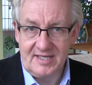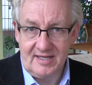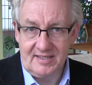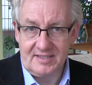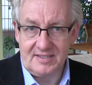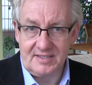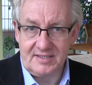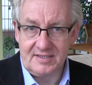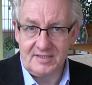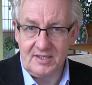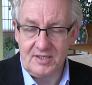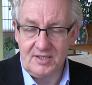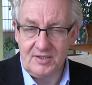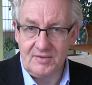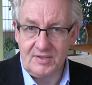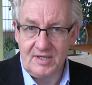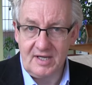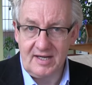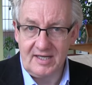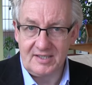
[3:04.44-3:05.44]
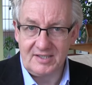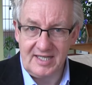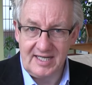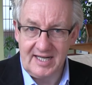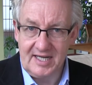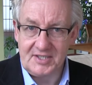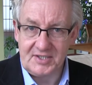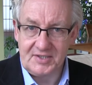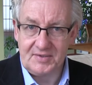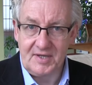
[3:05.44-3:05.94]
tasks that you can actually
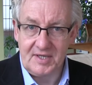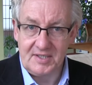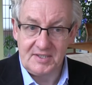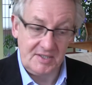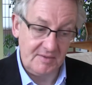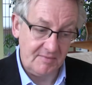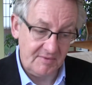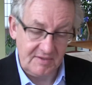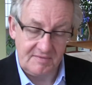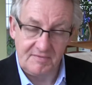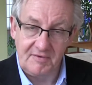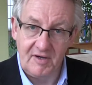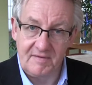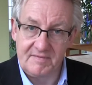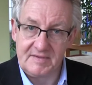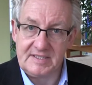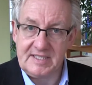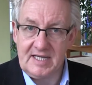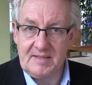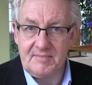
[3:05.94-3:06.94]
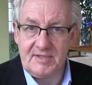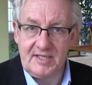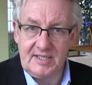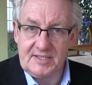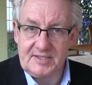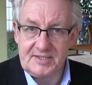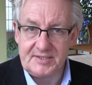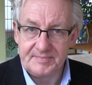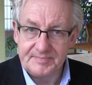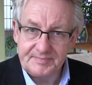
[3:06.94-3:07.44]
get stuck into with your five and 10
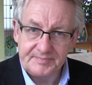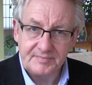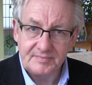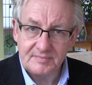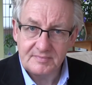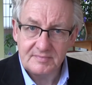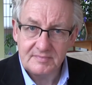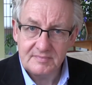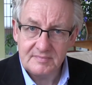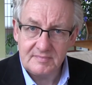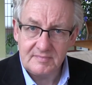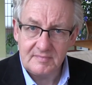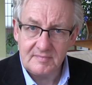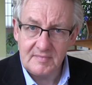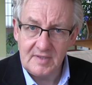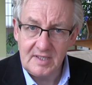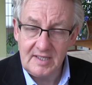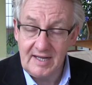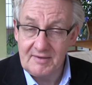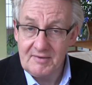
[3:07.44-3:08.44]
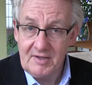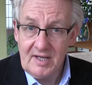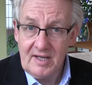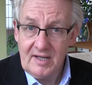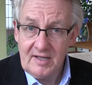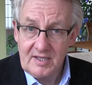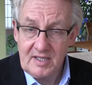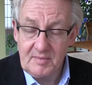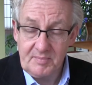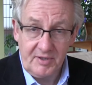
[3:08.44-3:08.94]
minutes. Now,
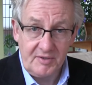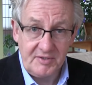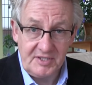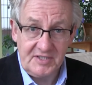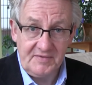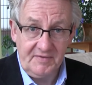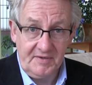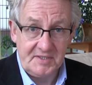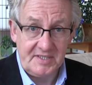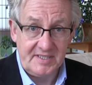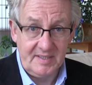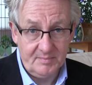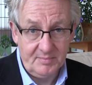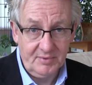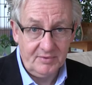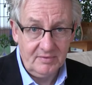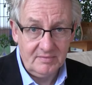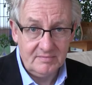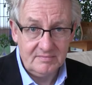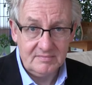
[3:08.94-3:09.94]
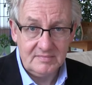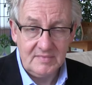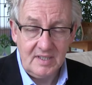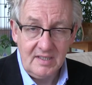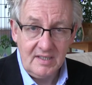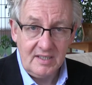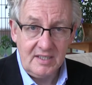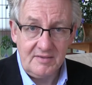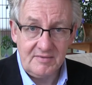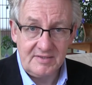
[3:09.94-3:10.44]
the approach is very simple.
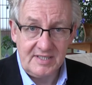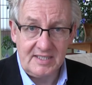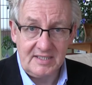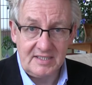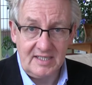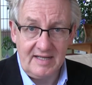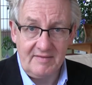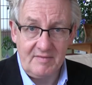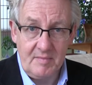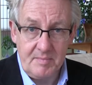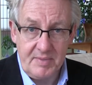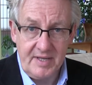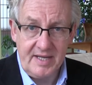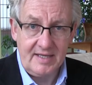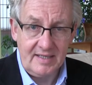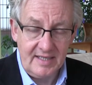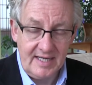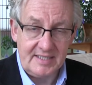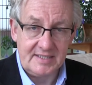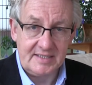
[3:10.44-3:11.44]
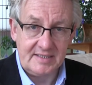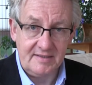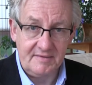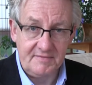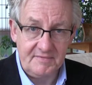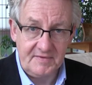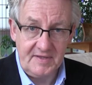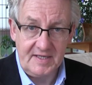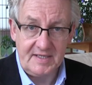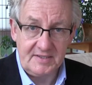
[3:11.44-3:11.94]
You essentially have a big list
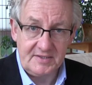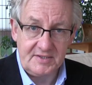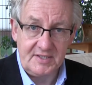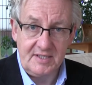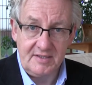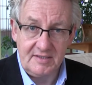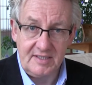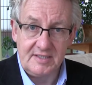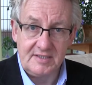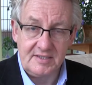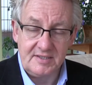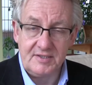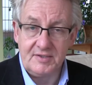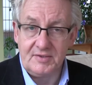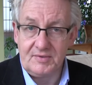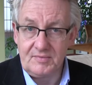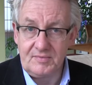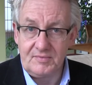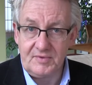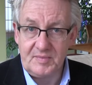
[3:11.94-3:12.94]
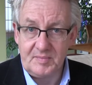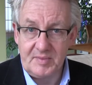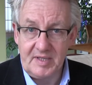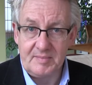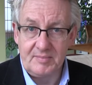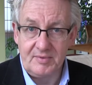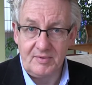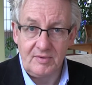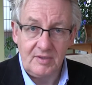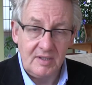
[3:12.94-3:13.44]
of things that you need to do with
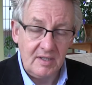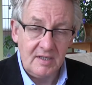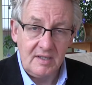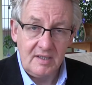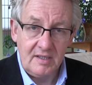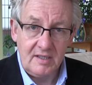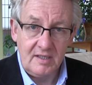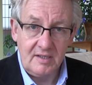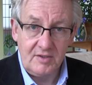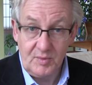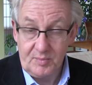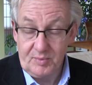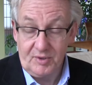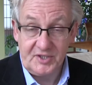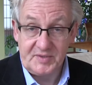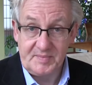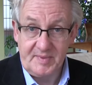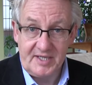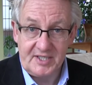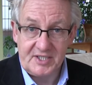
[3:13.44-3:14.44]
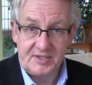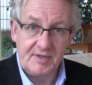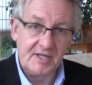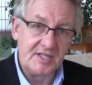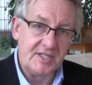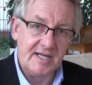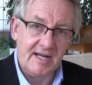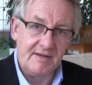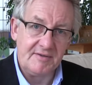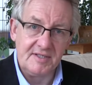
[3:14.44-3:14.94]
people, uh, your prospects,
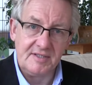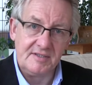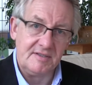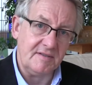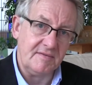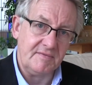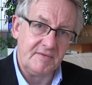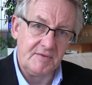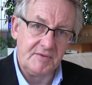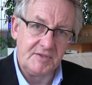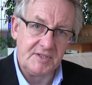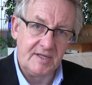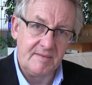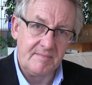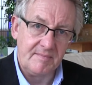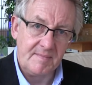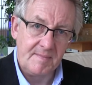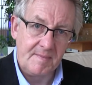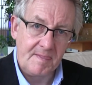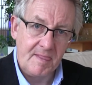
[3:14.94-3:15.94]
stretching out into the future.